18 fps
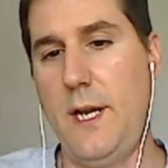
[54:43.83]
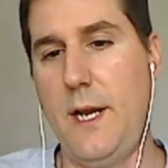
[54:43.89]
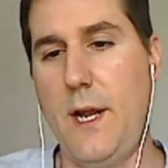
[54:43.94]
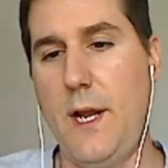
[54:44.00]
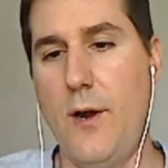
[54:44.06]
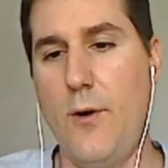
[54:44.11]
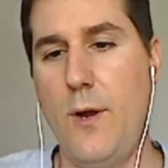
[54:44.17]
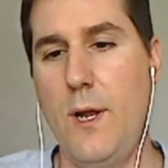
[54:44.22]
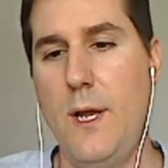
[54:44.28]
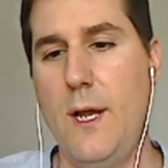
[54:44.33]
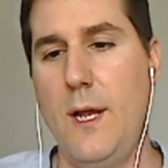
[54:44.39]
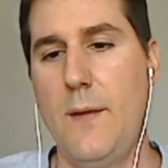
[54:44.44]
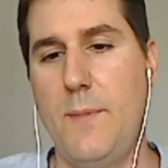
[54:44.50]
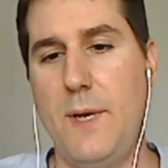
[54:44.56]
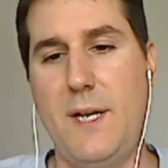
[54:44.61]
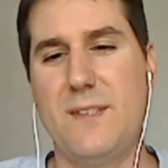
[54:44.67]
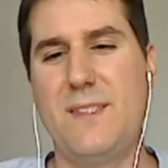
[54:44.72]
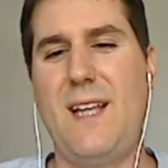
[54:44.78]
you know,
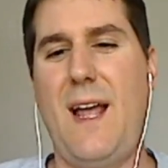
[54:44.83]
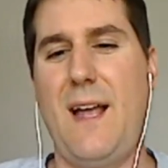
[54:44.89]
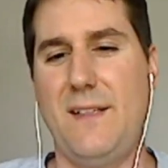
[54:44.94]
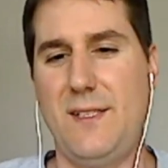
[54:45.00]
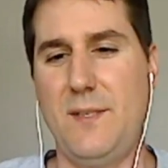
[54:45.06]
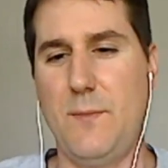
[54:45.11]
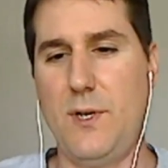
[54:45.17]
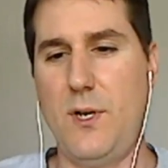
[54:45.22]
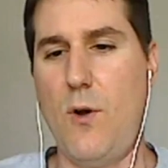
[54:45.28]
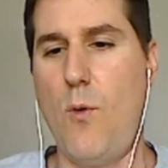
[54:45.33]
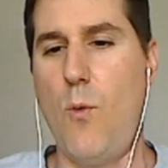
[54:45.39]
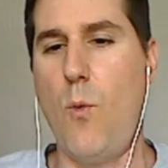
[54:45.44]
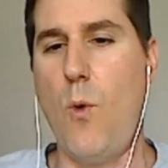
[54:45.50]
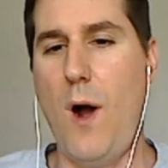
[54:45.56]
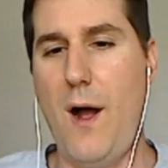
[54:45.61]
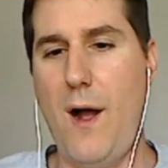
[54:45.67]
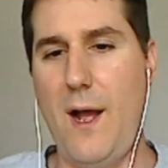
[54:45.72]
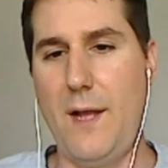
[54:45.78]
because to ask someone to
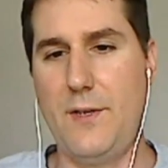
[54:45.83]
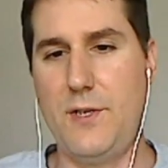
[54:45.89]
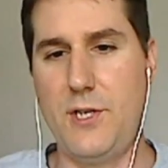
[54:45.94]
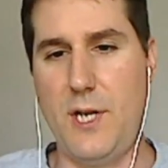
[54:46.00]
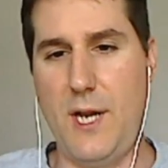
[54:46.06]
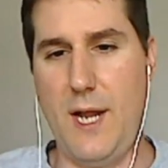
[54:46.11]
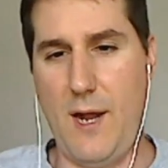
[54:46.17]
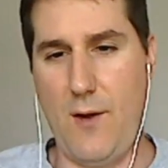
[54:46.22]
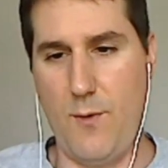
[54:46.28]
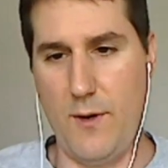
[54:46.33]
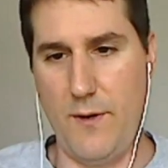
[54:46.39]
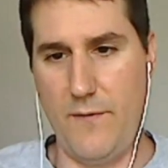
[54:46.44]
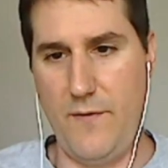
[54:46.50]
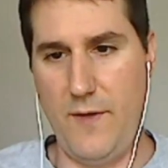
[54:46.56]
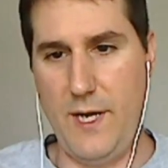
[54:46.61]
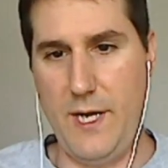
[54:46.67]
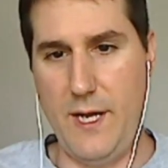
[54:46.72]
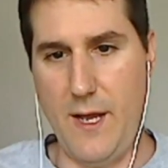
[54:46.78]
watch an hour
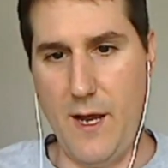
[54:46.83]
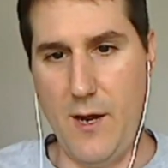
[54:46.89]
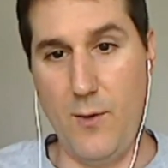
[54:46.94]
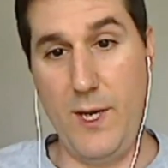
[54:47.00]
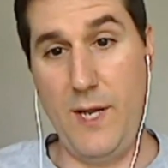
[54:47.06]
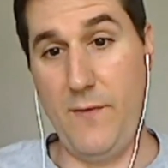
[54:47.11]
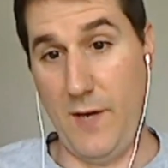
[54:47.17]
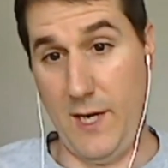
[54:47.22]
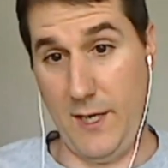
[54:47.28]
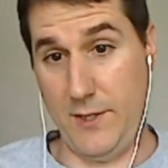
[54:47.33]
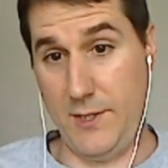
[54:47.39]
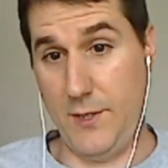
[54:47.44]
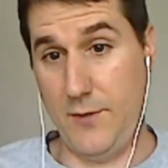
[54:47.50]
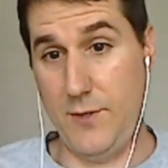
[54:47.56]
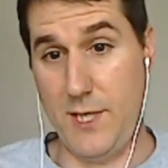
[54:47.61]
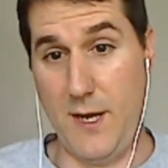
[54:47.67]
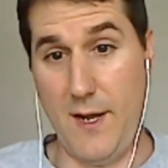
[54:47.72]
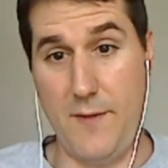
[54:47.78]
video, even at
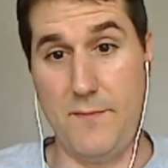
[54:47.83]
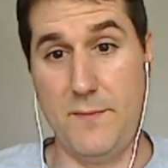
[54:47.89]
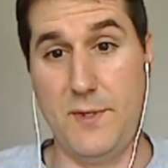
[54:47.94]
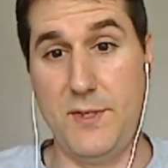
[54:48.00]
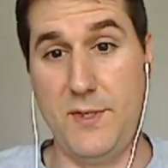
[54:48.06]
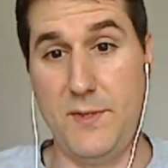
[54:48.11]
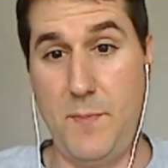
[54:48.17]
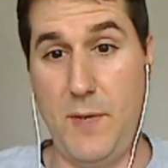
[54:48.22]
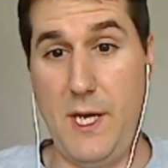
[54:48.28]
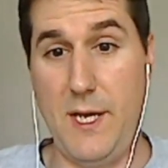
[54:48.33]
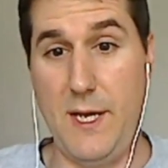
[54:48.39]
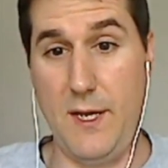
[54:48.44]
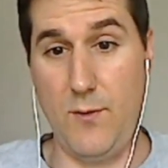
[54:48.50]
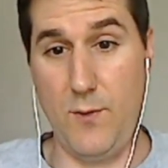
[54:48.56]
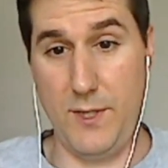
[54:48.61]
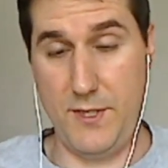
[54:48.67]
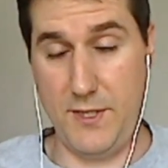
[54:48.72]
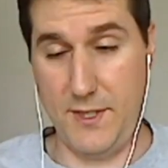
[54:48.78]
2 times
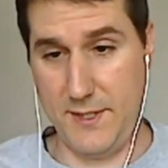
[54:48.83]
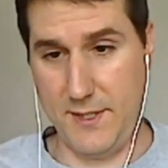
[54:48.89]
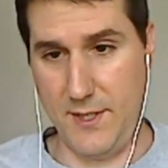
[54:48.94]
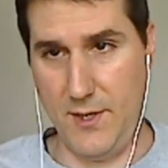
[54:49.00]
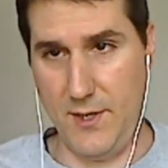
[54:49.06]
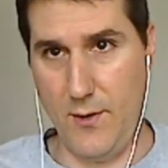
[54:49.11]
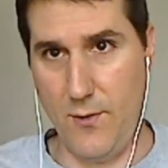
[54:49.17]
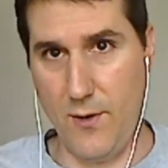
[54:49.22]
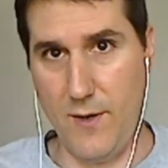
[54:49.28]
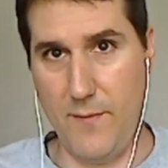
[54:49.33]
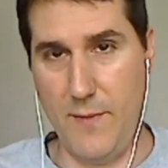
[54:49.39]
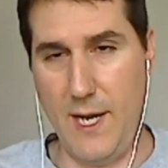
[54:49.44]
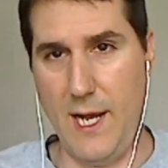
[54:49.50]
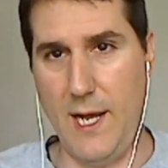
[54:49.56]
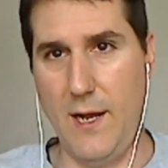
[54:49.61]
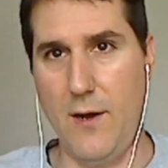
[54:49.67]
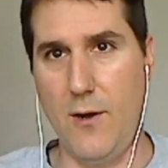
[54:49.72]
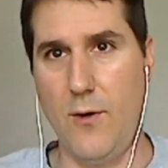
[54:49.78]
speed, which is the norm
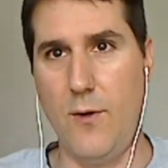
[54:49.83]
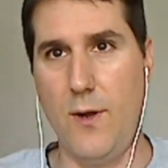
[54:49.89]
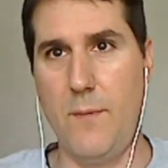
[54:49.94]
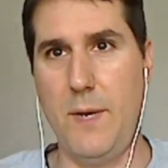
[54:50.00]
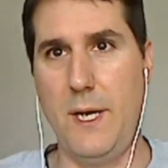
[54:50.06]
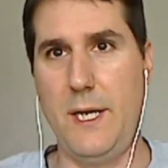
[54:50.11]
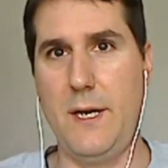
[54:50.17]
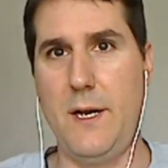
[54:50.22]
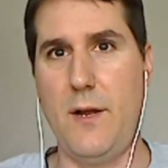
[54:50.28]
now, I mean,